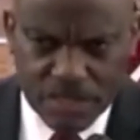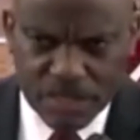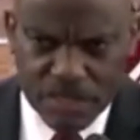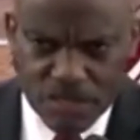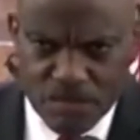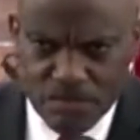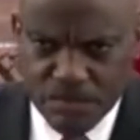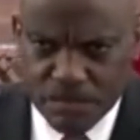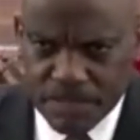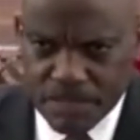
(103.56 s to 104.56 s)
Uh, there's no
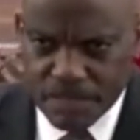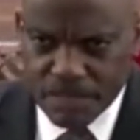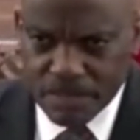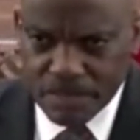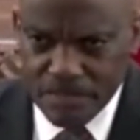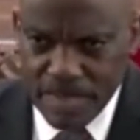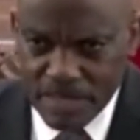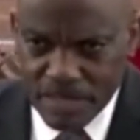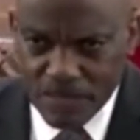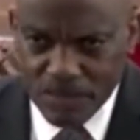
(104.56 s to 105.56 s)
biblical
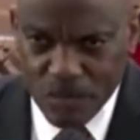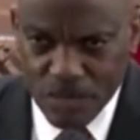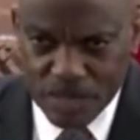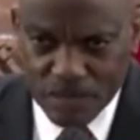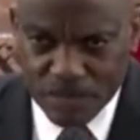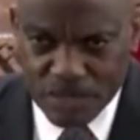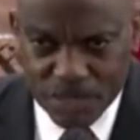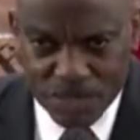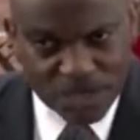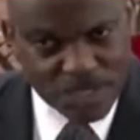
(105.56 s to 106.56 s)
mandate for when the
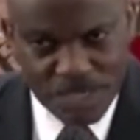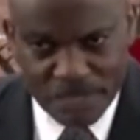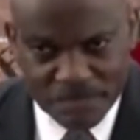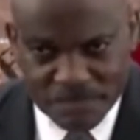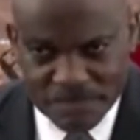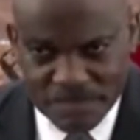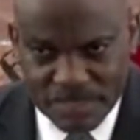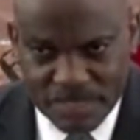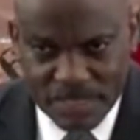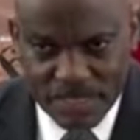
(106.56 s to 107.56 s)
preaching should come.
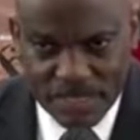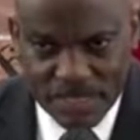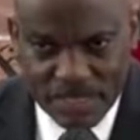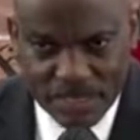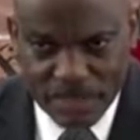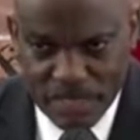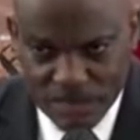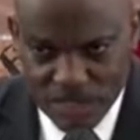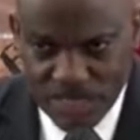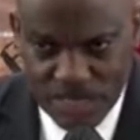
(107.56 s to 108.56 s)
It's a
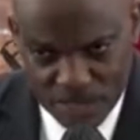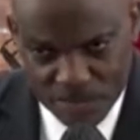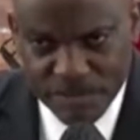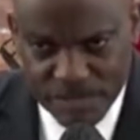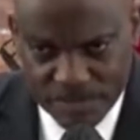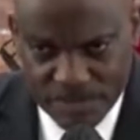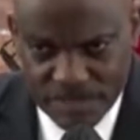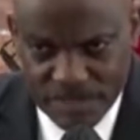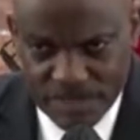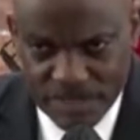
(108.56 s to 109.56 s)
matter of style and
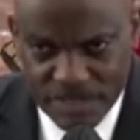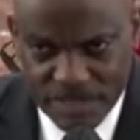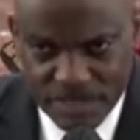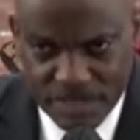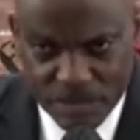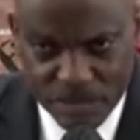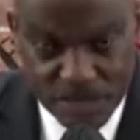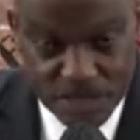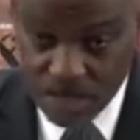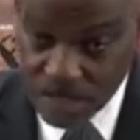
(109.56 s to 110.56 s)
preference. The
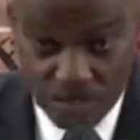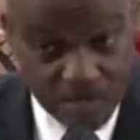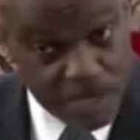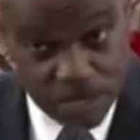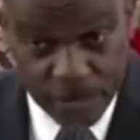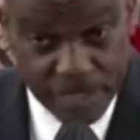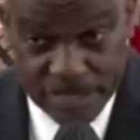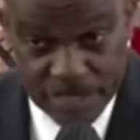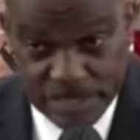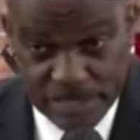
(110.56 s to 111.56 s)
preaching can come
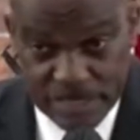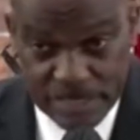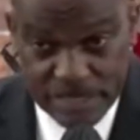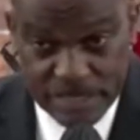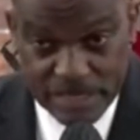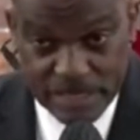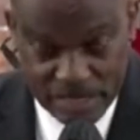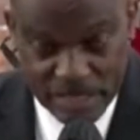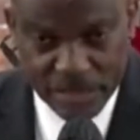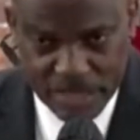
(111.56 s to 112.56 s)
anywhere.
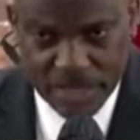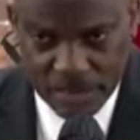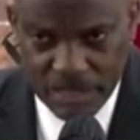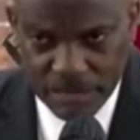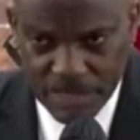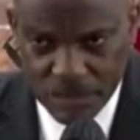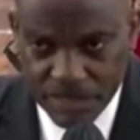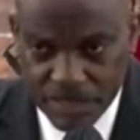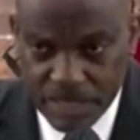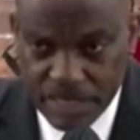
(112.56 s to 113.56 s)
Yeah, can come
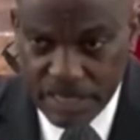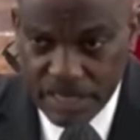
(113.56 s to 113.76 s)
anywhere.